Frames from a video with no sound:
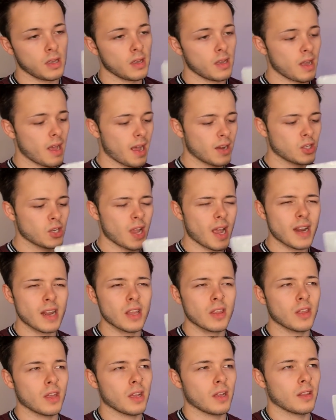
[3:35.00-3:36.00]
actually
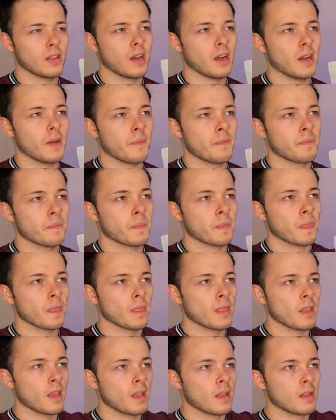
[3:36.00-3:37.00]
anything that
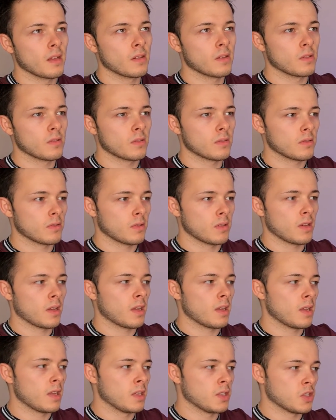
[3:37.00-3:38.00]

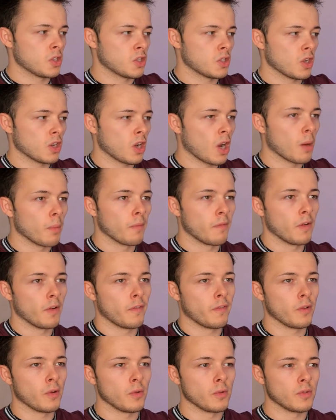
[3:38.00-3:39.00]
is just a comfort
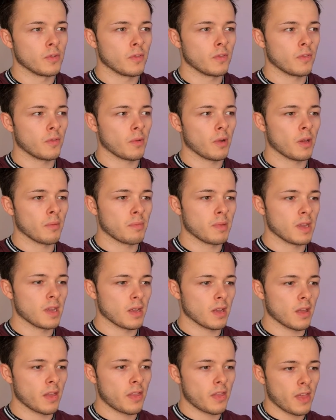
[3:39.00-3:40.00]
food for like
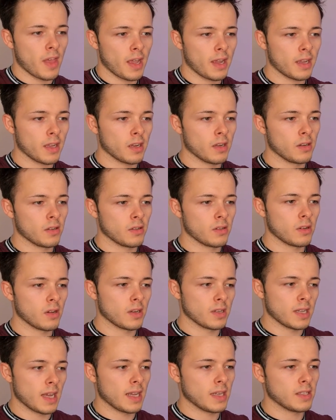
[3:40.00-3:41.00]
being thick and
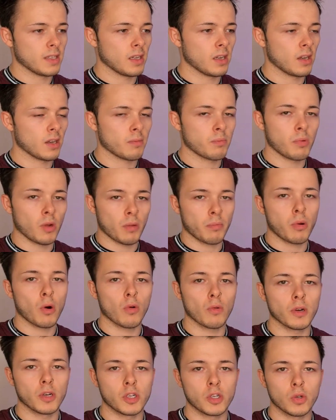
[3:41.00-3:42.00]
tasty, like
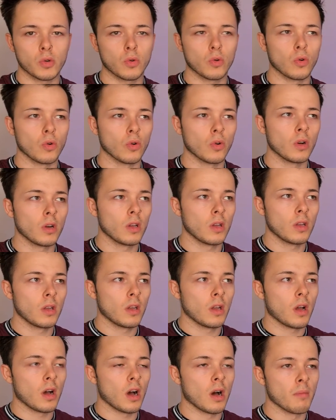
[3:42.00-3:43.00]
porridge or
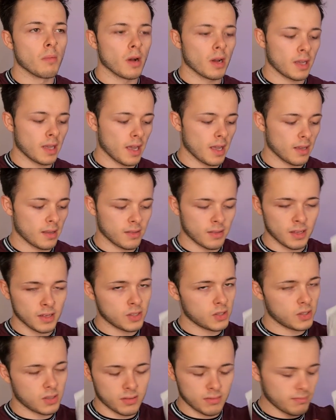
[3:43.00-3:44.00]
mug cake,
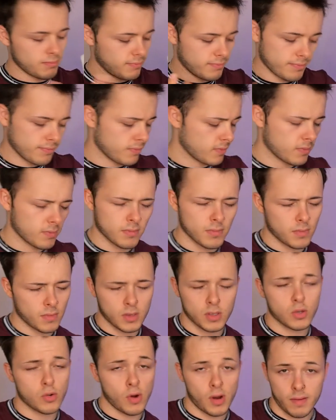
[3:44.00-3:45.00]
this
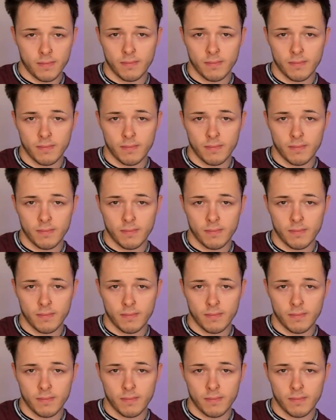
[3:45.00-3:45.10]
is great.